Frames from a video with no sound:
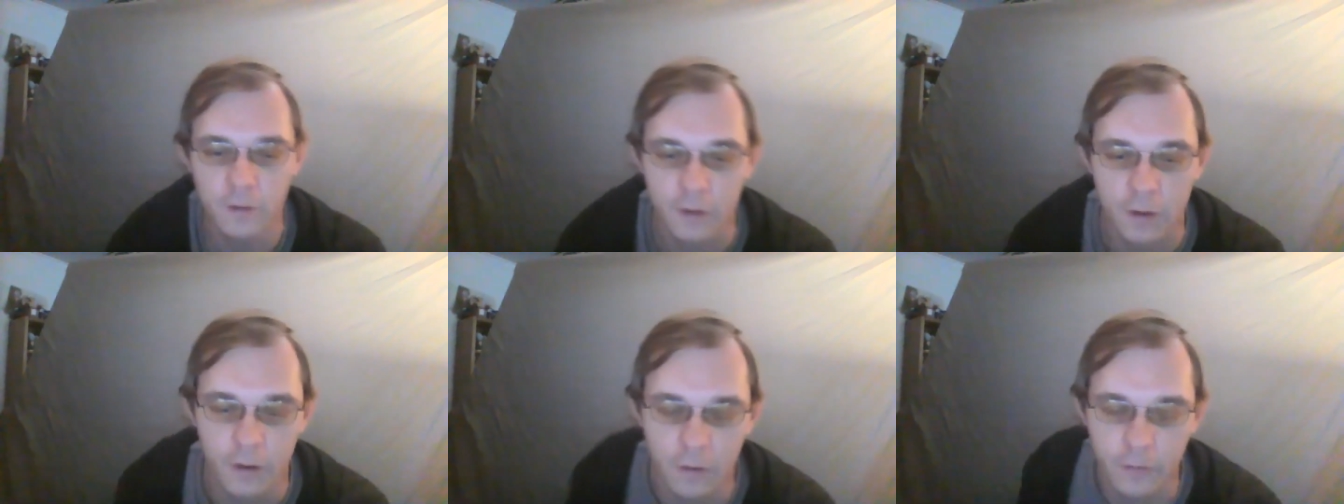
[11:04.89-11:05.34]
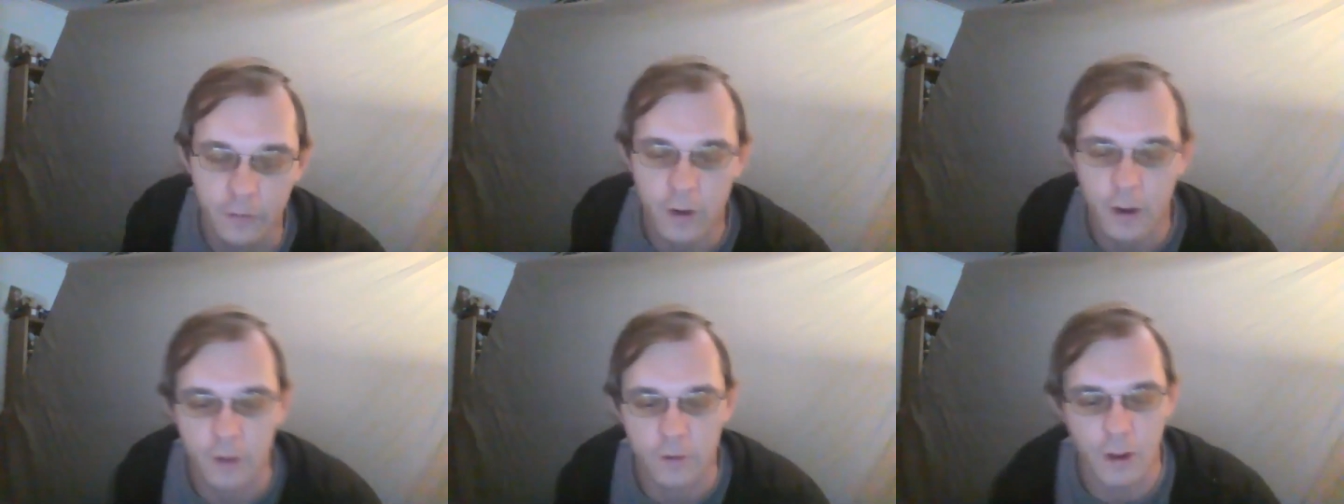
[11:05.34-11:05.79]
You know,
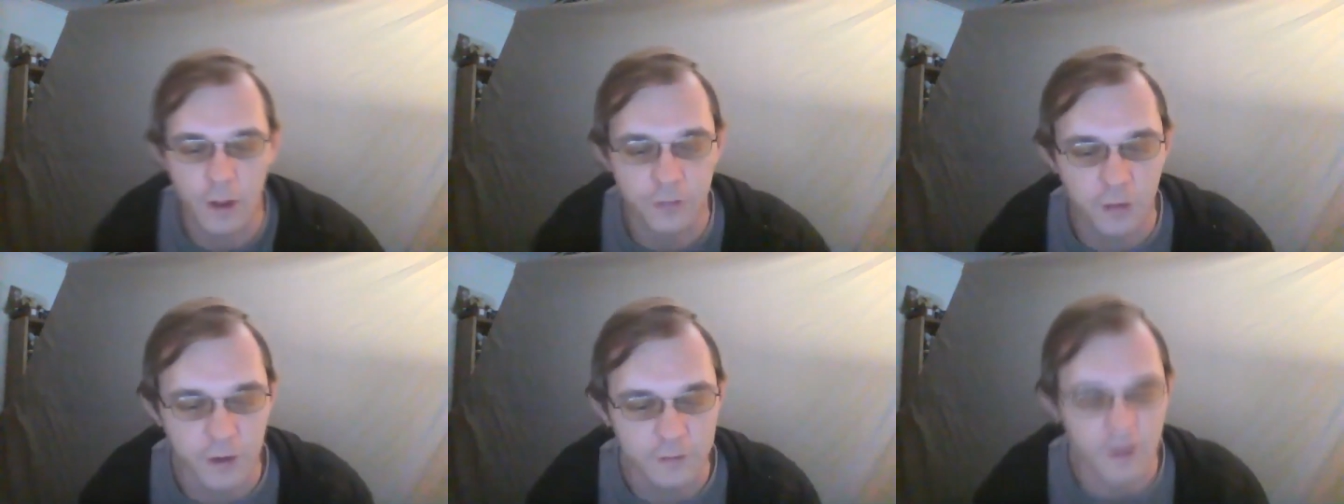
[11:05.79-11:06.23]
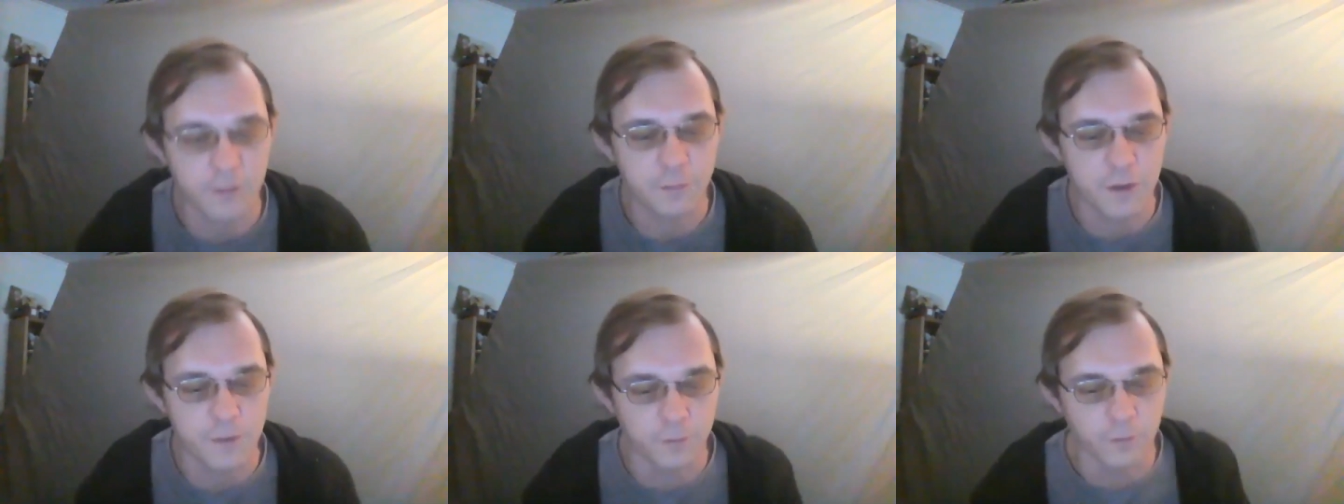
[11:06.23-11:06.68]
I think that
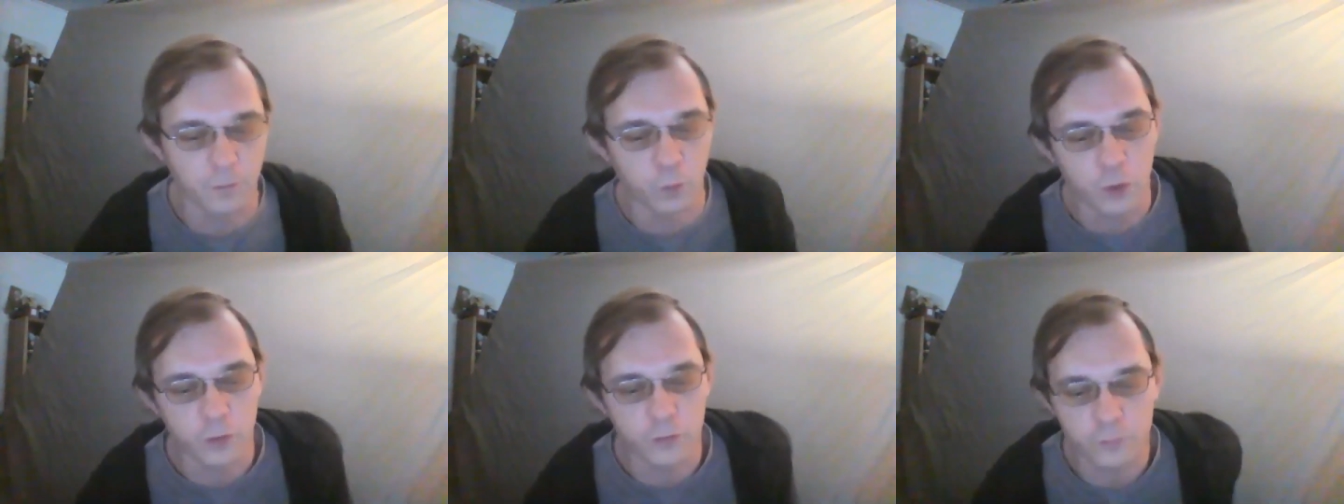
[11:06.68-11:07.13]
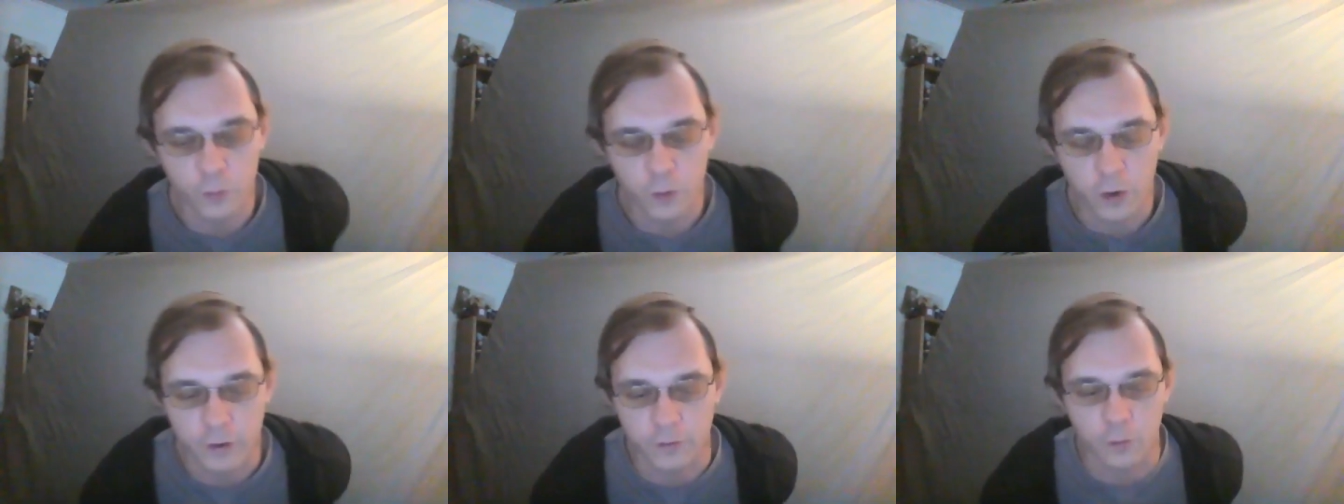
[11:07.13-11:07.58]
people
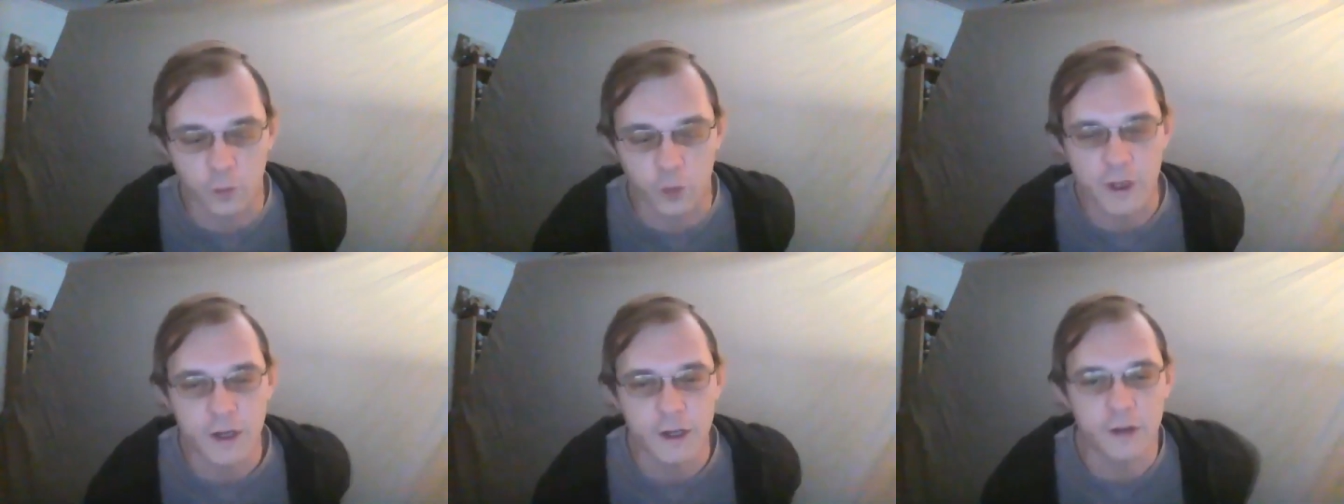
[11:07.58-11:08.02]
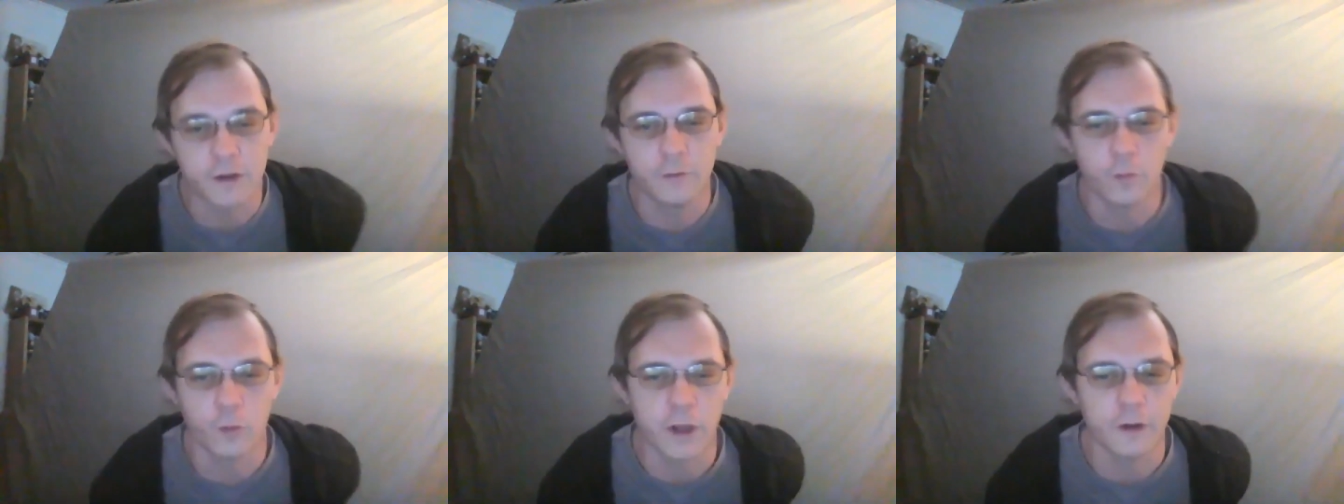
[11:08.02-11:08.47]
working a weed
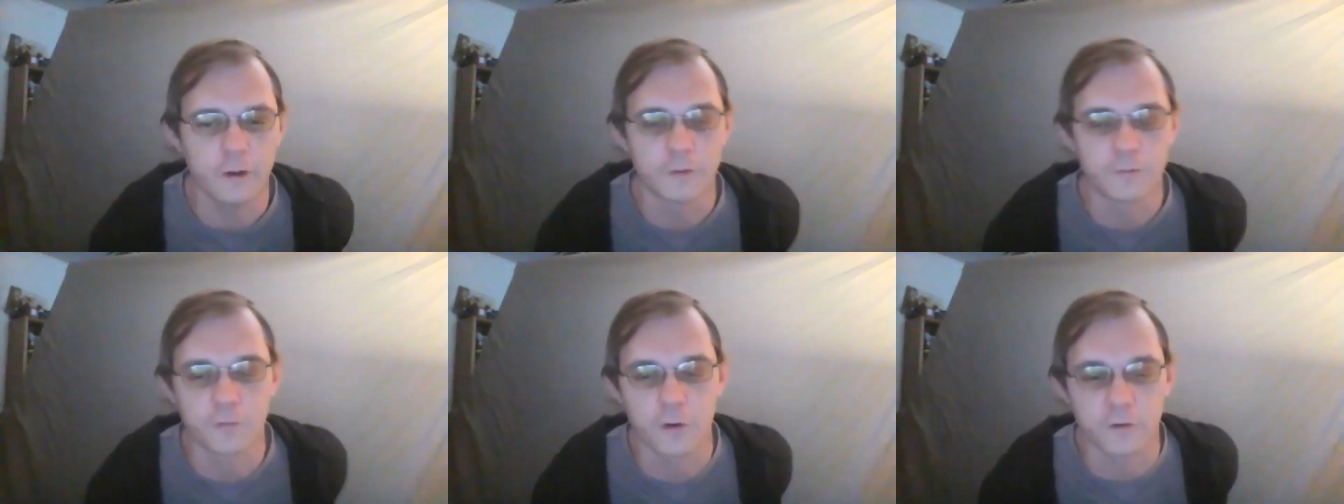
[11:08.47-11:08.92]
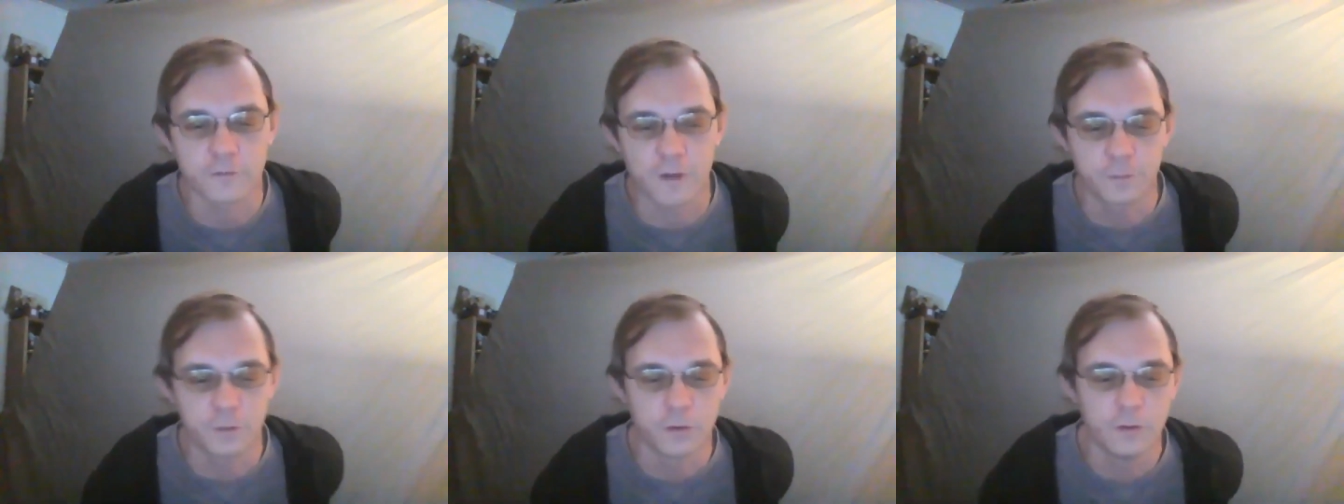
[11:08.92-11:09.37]
eater, for
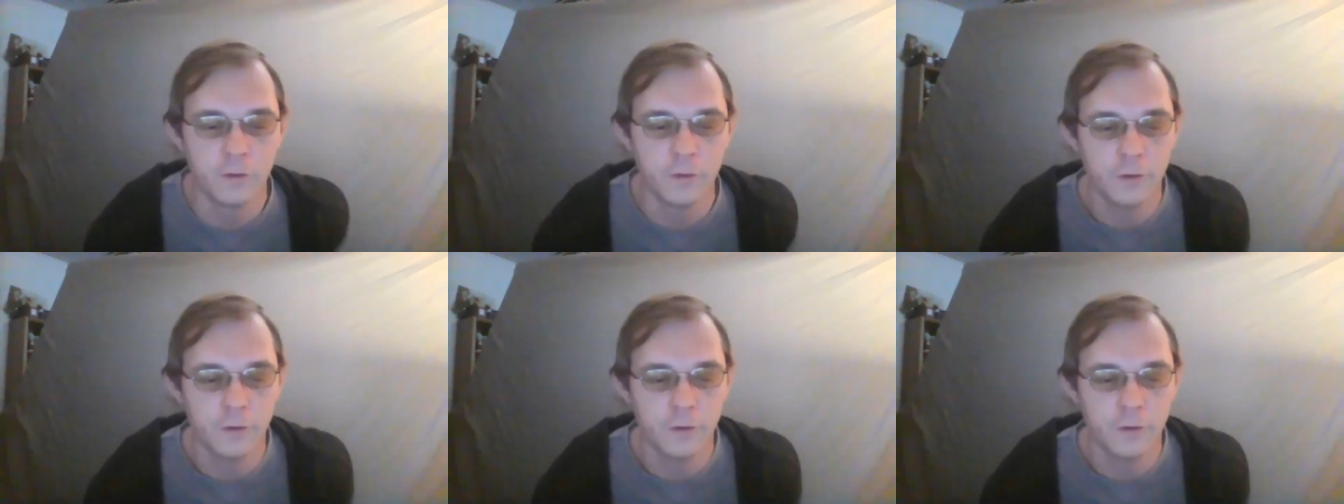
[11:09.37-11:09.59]
example,